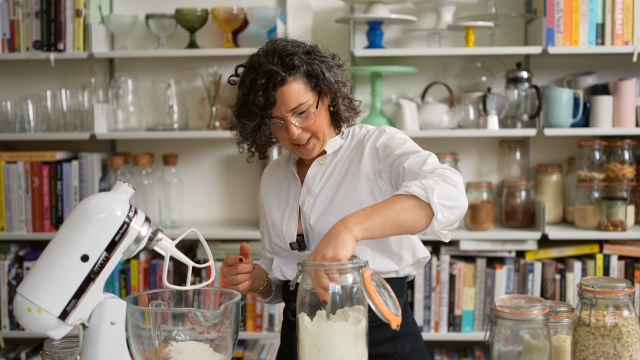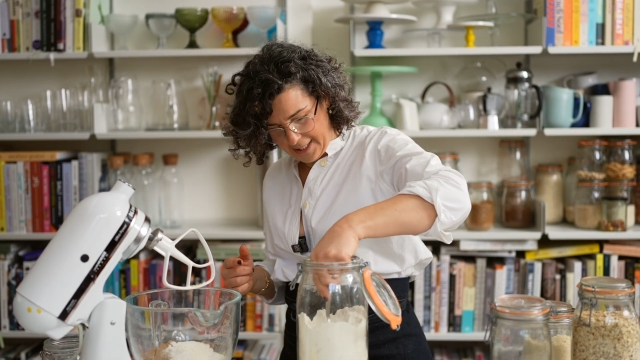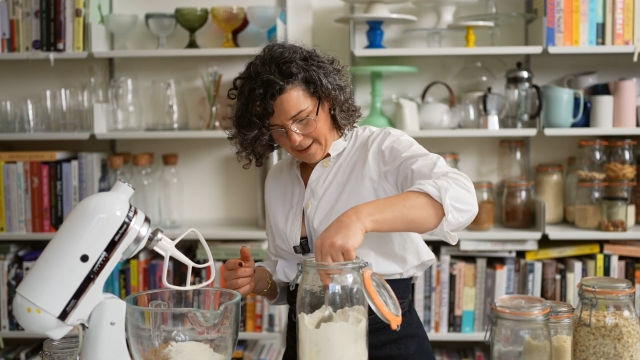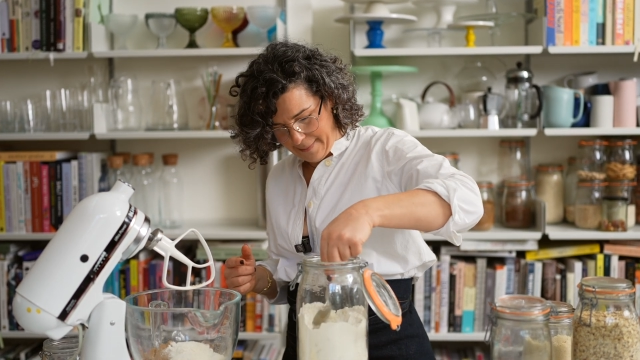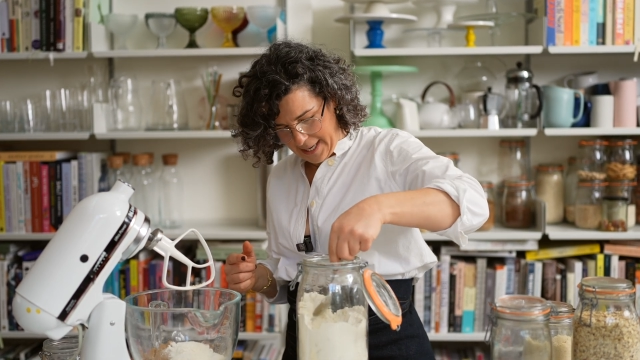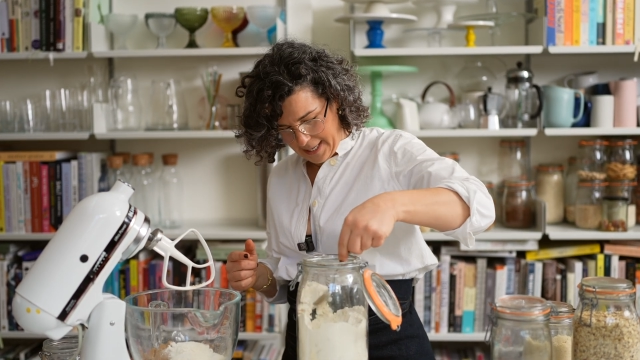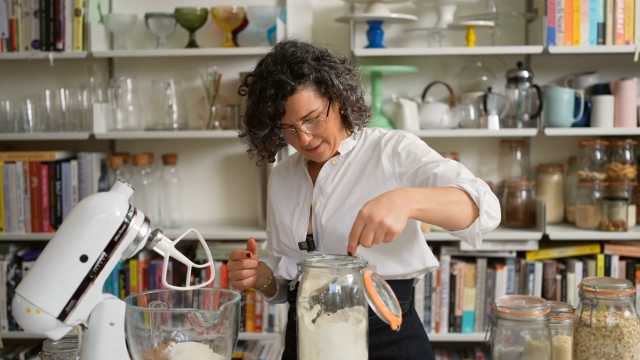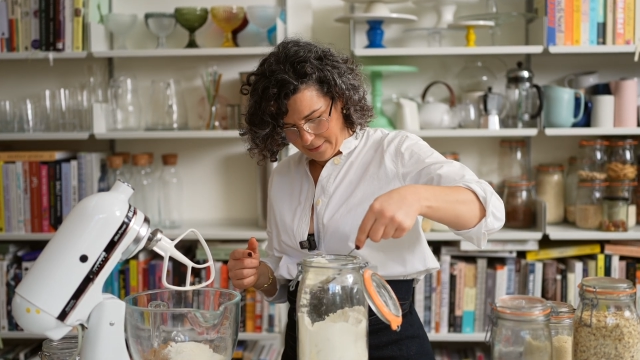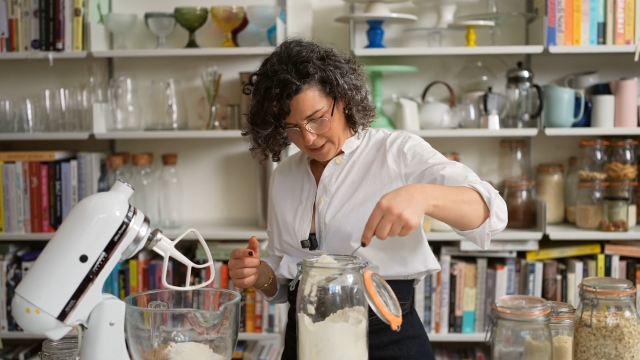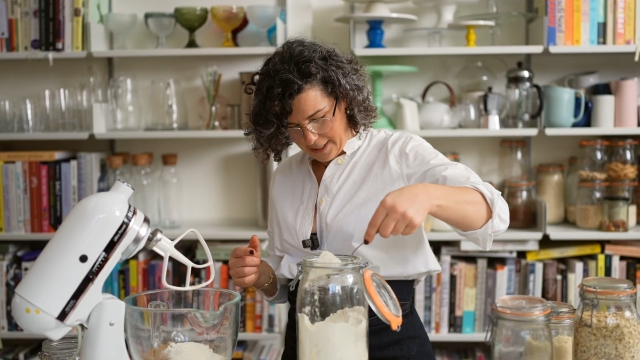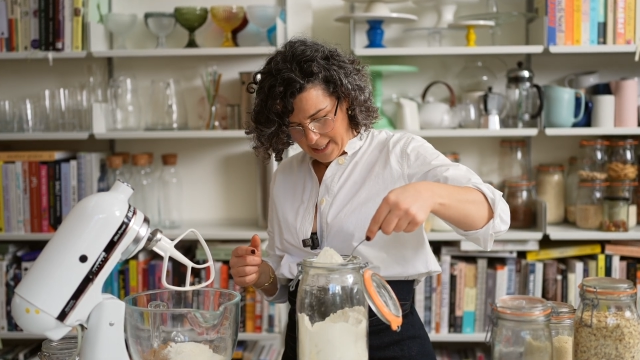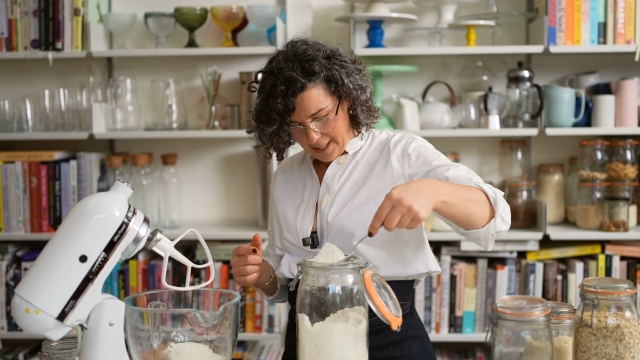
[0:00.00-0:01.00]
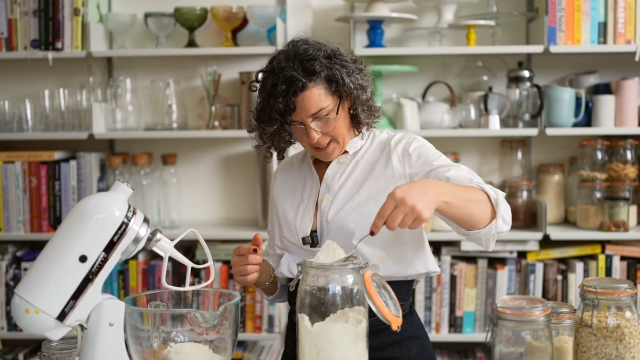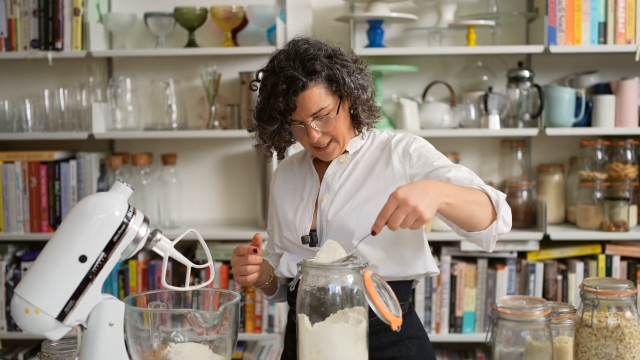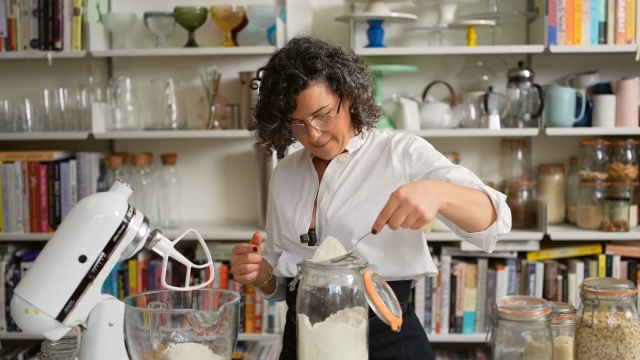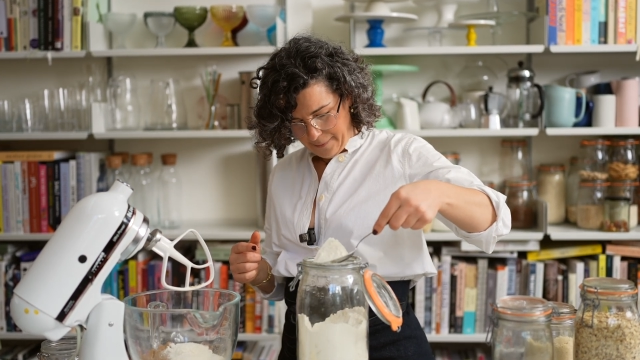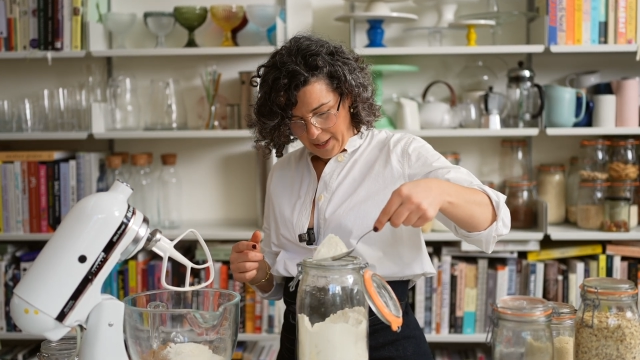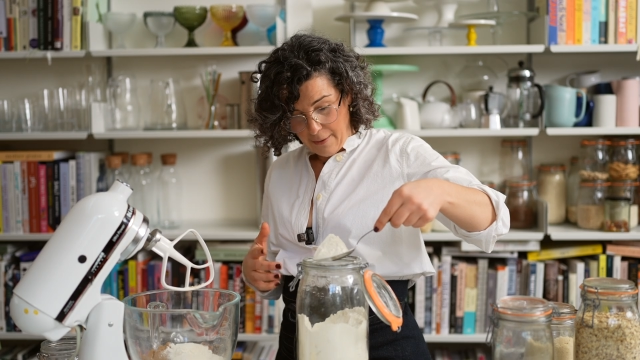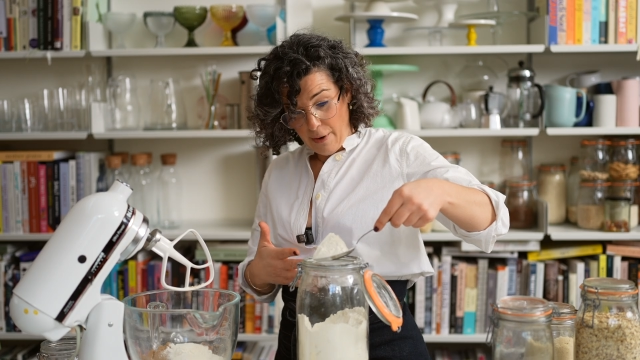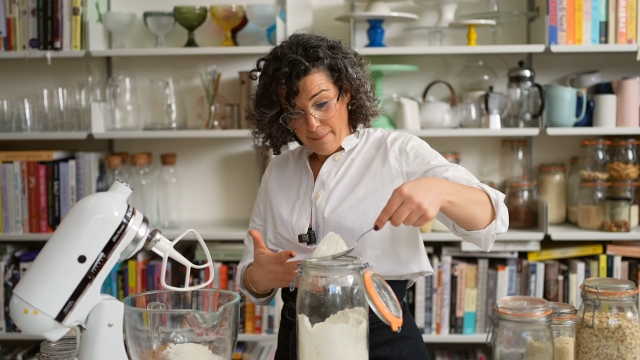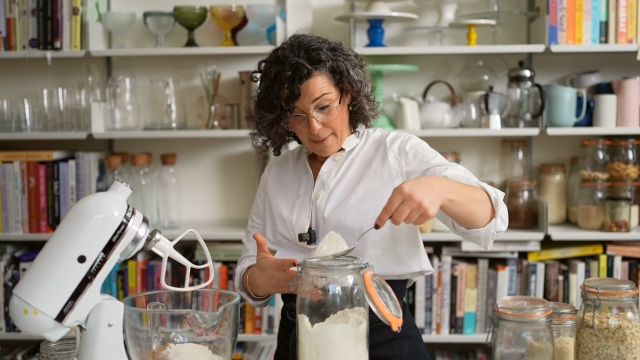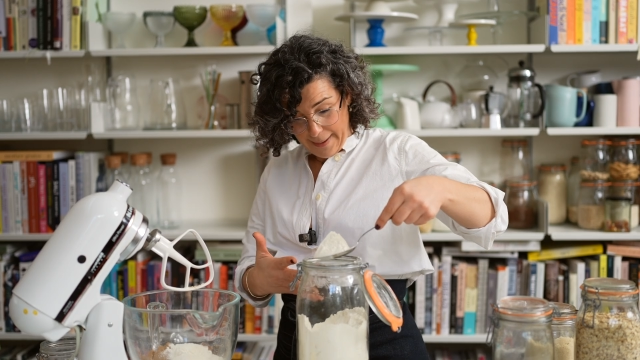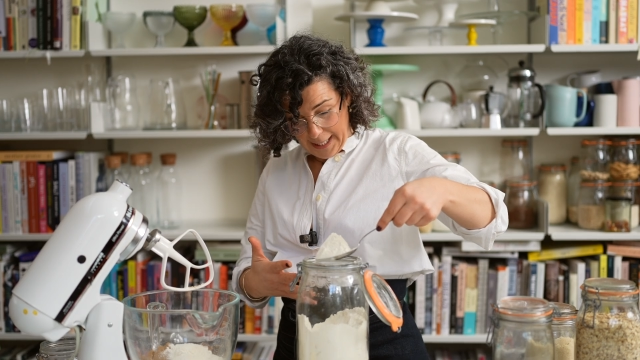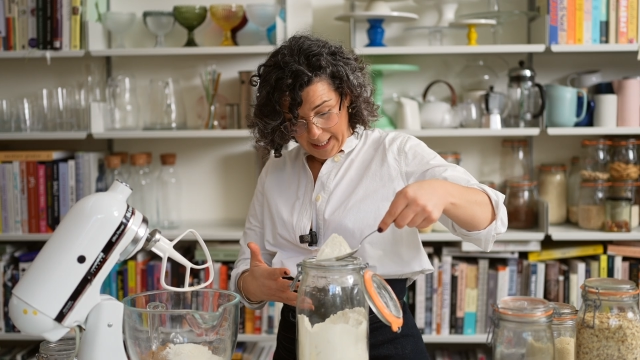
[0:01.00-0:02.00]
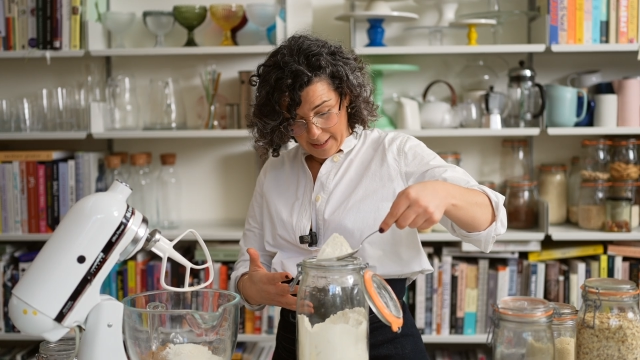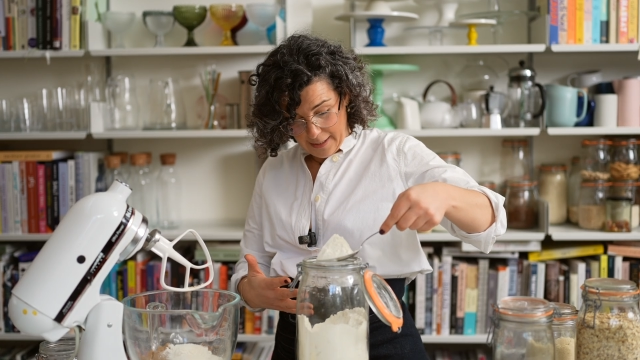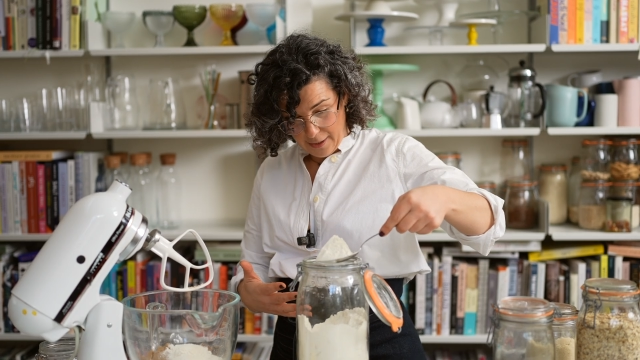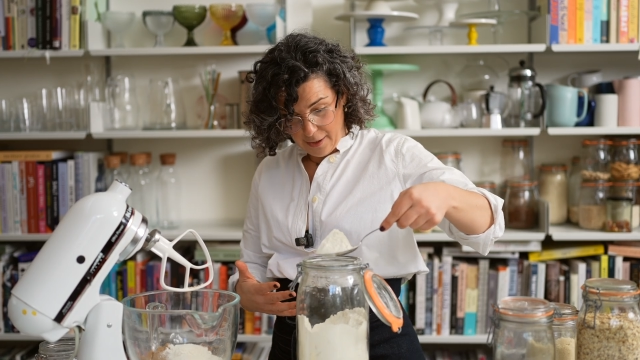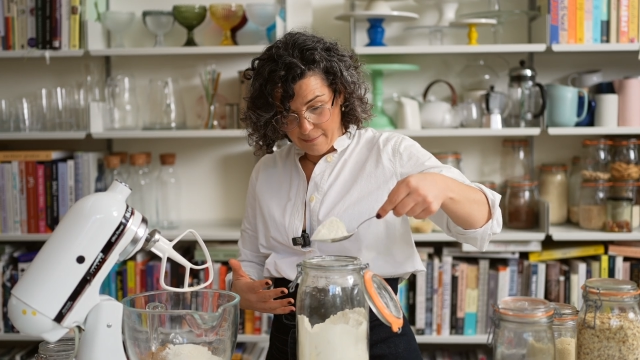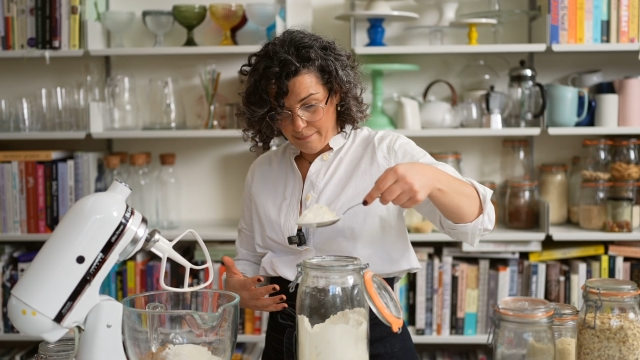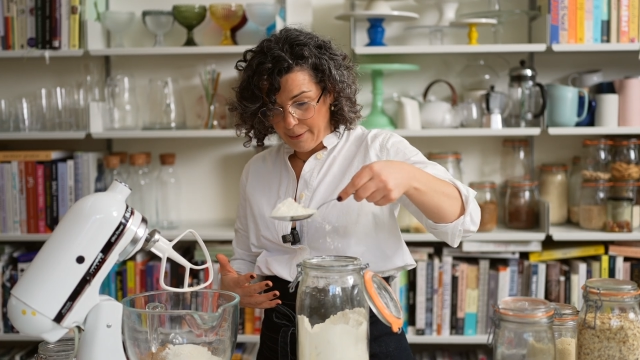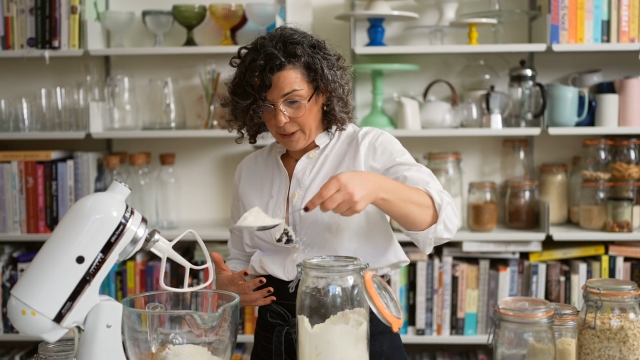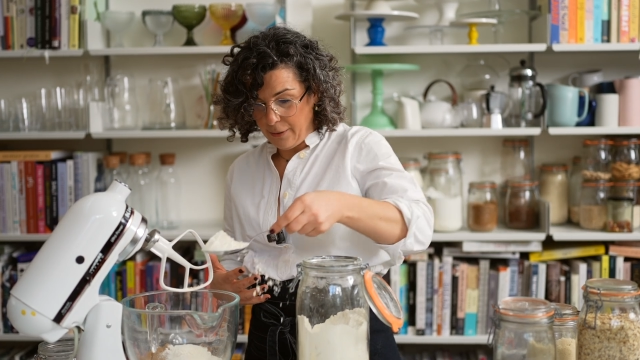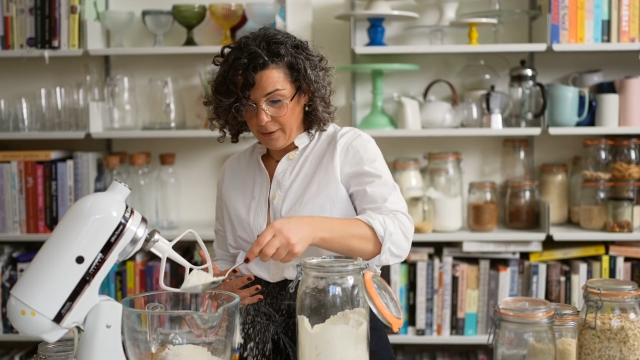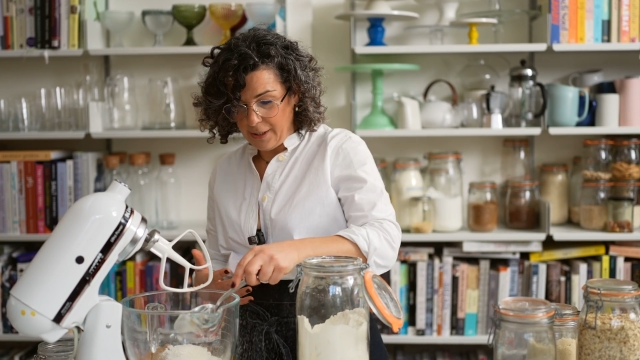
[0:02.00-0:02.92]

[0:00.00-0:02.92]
some out. I won't be making another bowl